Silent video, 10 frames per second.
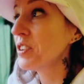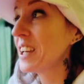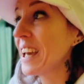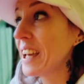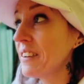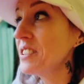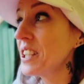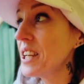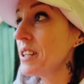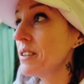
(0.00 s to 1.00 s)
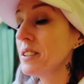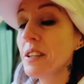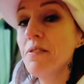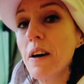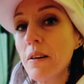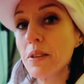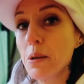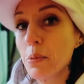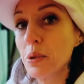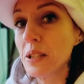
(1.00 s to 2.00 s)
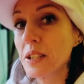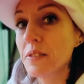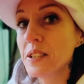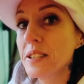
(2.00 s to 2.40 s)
the caves here and they found their bodies after